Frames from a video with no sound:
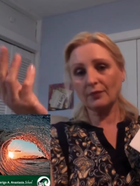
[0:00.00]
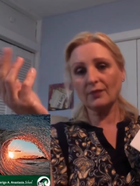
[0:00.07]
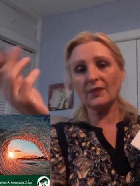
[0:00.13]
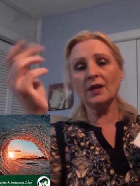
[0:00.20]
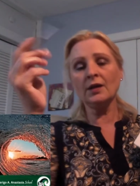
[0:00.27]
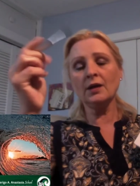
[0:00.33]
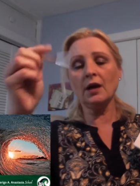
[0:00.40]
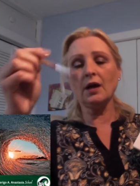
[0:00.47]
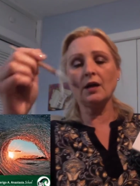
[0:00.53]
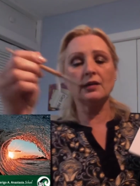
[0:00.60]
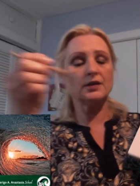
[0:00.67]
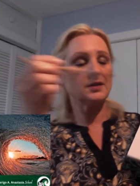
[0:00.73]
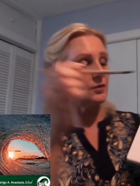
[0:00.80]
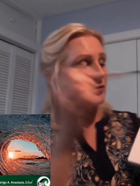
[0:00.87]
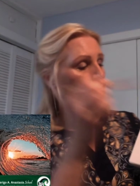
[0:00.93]
color.
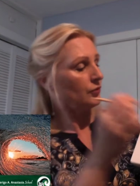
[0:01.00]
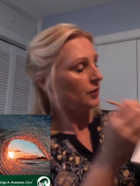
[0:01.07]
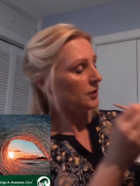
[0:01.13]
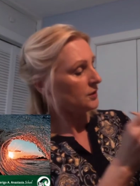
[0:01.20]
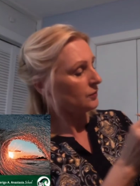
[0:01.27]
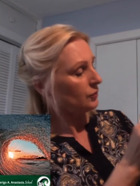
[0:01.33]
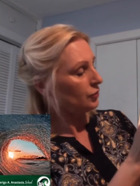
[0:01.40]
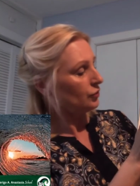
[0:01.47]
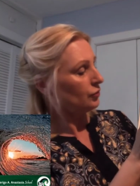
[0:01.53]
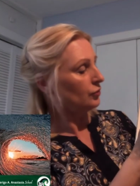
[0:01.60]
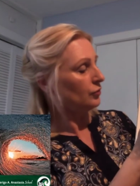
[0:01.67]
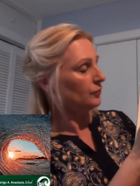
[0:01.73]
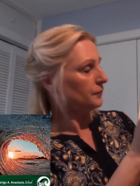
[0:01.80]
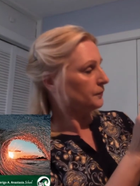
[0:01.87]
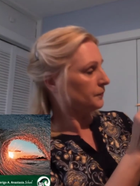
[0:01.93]
So that's what you do.
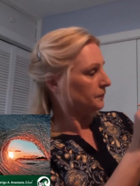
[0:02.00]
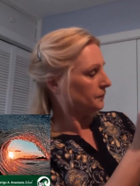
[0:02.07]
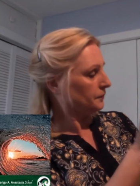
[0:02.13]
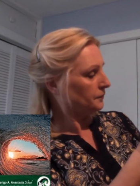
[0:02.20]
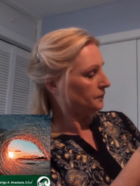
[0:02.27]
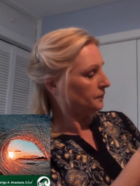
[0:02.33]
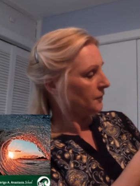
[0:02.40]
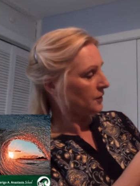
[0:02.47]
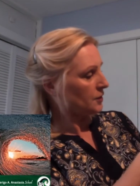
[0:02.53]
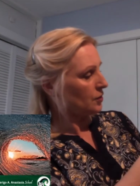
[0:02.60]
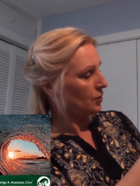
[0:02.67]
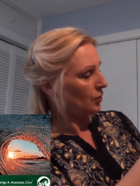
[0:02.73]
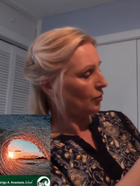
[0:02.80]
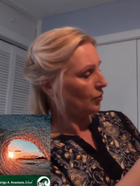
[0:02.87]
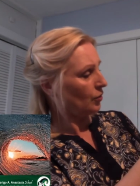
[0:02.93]

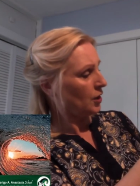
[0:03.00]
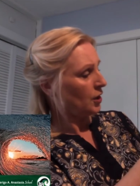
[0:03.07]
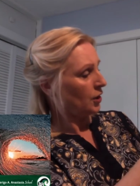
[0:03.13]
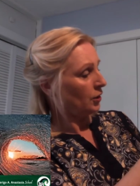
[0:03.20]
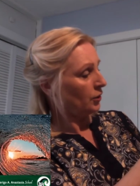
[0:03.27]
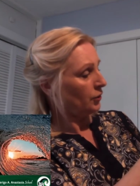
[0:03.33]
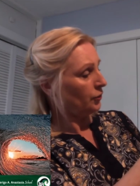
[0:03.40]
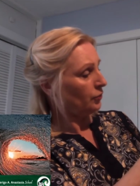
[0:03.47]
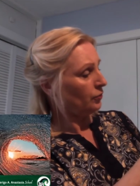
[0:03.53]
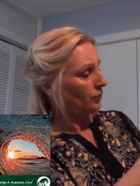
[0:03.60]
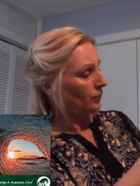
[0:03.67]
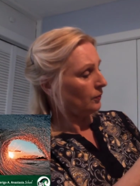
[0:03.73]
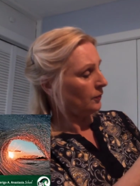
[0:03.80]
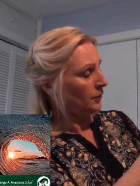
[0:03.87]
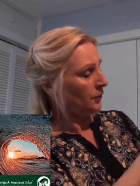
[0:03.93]
So you
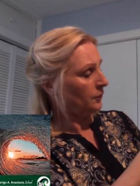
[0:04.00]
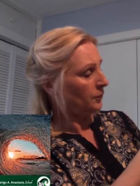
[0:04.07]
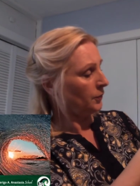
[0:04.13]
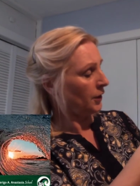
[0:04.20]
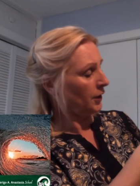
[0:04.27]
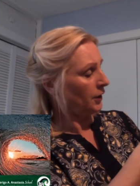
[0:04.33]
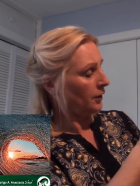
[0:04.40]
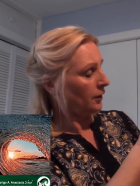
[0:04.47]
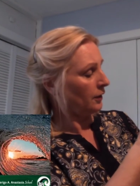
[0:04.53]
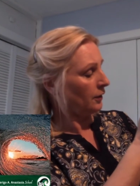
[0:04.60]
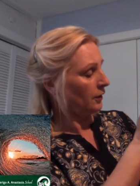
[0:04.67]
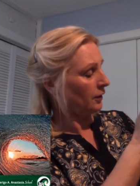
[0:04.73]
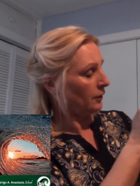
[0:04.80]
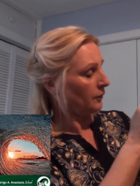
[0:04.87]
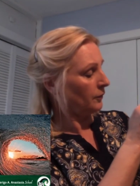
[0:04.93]
make
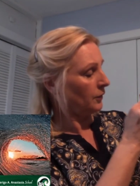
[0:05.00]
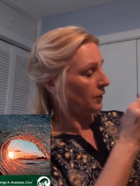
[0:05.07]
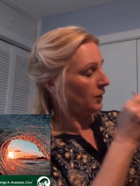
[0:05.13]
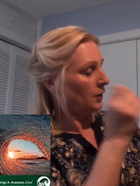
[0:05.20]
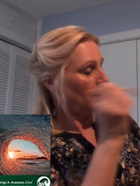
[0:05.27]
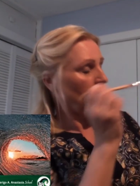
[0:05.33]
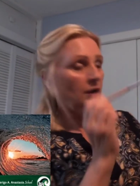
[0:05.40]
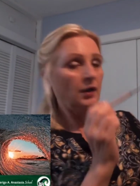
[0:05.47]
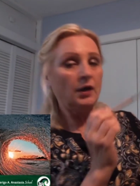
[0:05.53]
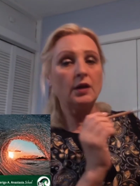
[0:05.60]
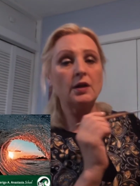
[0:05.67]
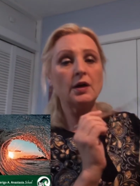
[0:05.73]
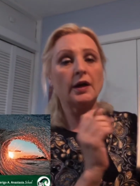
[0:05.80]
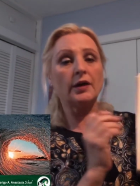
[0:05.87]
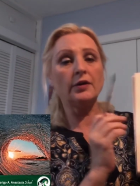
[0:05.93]
a
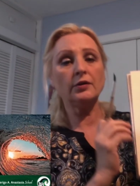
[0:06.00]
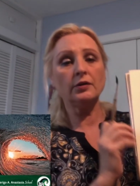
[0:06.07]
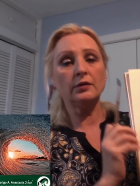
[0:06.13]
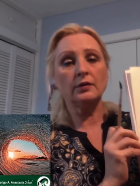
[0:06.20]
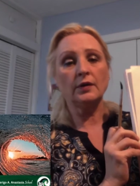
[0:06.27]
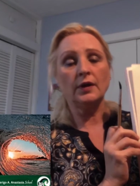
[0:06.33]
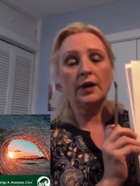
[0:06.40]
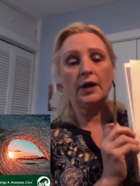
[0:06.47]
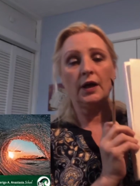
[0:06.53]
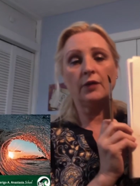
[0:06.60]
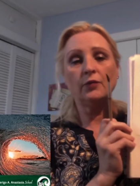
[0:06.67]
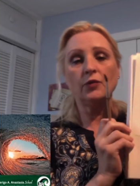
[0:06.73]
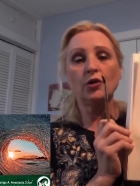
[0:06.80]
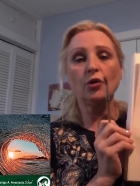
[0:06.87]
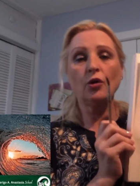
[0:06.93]
line,
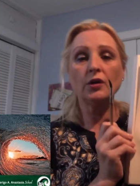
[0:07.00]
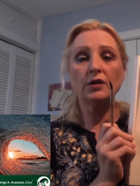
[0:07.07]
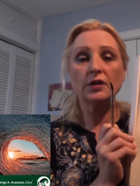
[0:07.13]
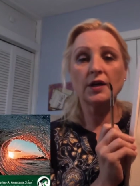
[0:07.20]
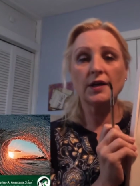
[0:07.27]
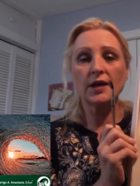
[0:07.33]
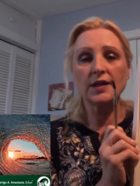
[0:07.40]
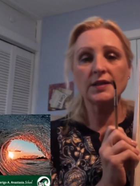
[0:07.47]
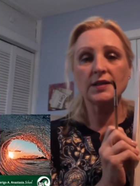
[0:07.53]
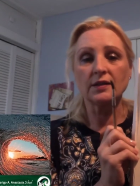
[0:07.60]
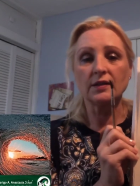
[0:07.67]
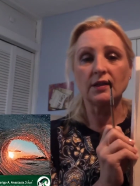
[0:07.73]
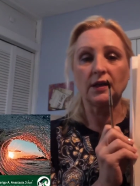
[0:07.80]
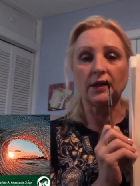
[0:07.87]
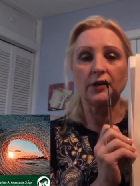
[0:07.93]
and we call it
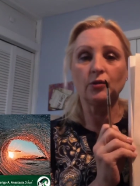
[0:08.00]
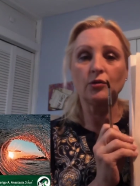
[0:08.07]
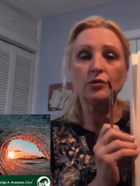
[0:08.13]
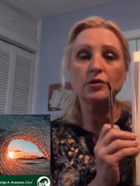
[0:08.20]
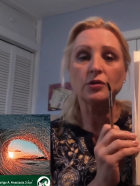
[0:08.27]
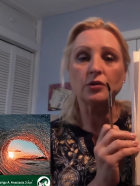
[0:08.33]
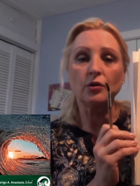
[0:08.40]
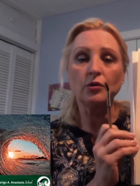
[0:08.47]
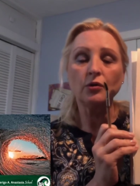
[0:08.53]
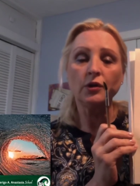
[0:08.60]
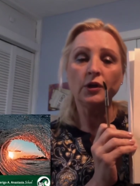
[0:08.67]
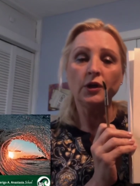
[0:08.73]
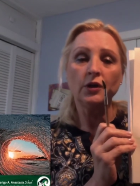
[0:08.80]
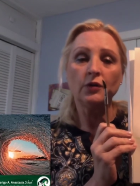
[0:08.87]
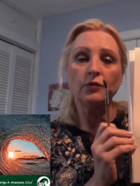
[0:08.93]
horizon line also.
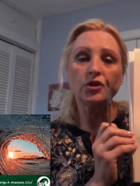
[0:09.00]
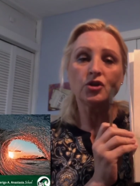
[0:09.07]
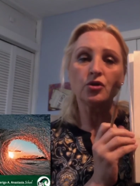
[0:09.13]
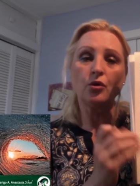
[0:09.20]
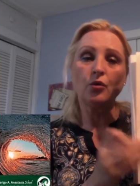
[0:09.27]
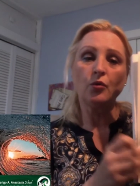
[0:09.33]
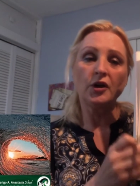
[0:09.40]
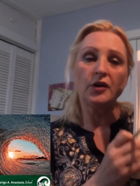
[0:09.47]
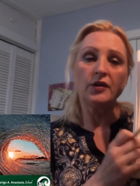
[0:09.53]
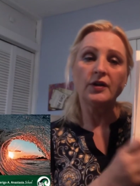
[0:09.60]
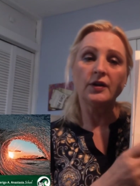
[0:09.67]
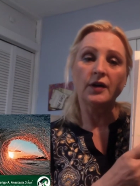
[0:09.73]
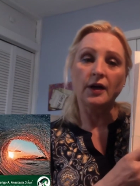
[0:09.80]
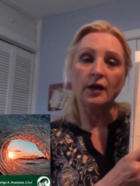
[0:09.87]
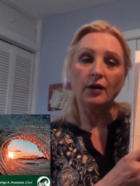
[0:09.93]
We show where the
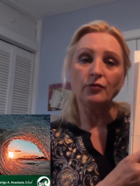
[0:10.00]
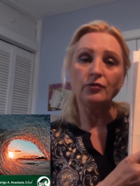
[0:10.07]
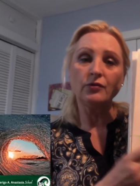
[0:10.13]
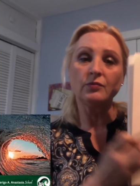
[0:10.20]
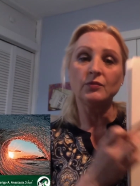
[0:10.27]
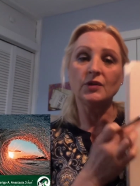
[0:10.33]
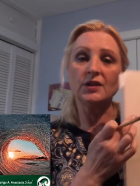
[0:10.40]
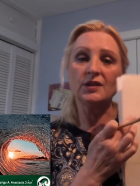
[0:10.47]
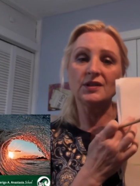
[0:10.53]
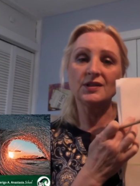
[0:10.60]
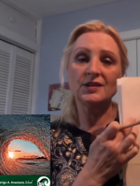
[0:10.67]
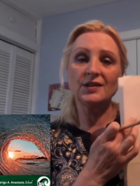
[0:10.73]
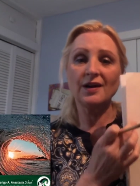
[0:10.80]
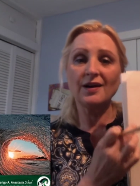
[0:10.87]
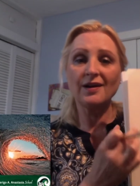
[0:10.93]
ground meets the
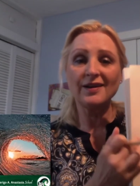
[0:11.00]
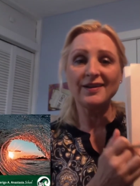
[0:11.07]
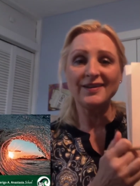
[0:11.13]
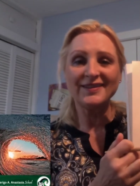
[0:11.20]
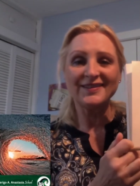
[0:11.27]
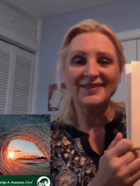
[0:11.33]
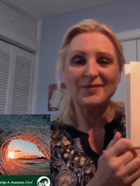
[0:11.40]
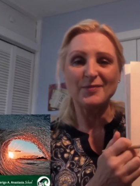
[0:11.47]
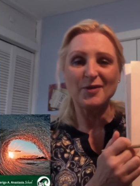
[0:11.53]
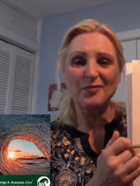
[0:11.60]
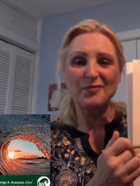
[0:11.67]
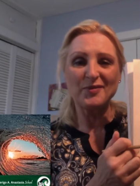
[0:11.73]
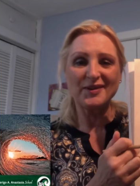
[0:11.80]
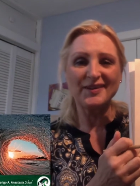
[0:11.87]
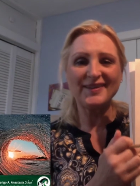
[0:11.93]
sky,
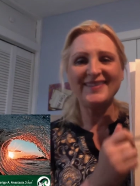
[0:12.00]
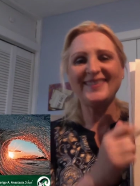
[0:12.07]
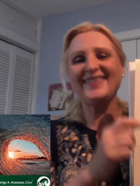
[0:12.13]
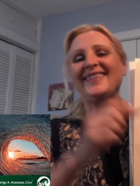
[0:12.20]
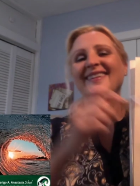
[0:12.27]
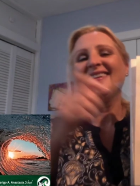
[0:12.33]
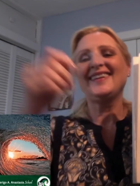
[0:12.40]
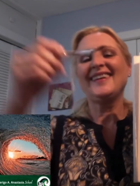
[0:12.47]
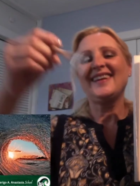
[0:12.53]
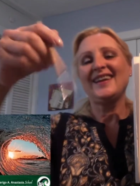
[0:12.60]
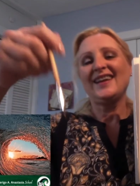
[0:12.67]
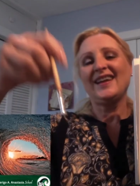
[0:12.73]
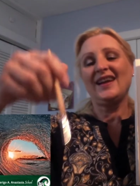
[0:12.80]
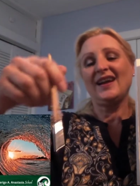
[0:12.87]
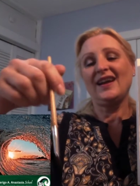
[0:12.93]
remember?
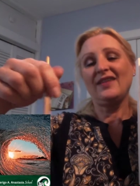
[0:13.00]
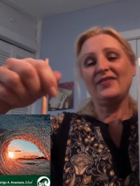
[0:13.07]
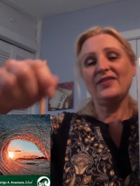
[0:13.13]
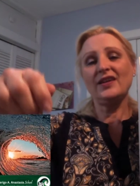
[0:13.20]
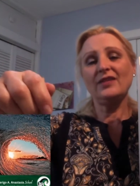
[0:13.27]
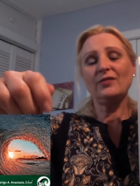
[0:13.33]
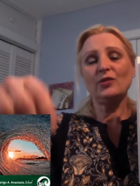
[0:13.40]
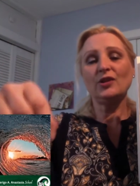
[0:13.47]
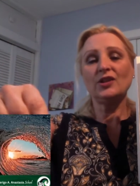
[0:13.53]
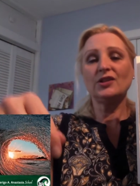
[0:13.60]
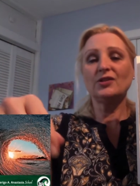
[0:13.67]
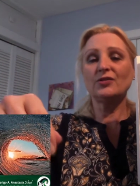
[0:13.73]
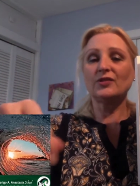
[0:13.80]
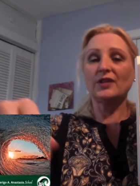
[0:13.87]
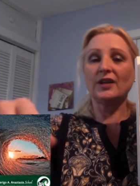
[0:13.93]
And then we need
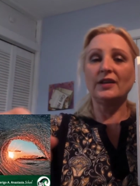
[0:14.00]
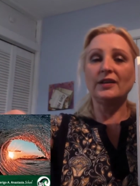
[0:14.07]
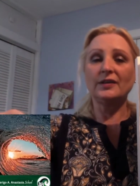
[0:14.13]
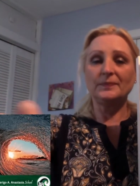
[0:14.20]
to take